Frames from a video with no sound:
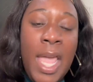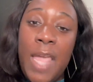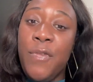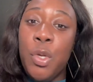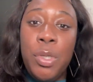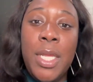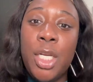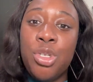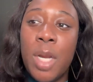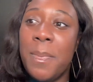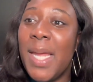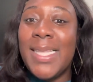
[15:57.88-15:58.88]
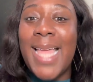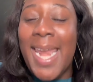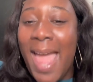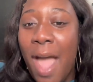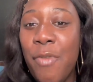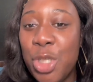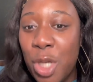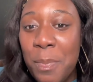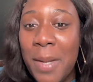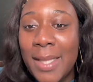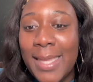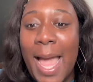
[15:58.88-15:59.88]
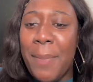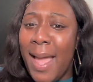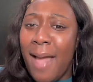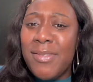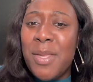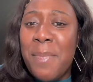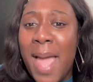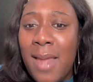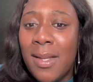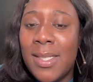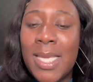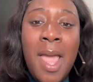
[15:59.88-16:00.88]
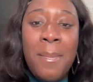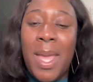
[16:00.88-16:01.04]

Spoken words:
If you need a trip like that, have a trip like that, but have some balance.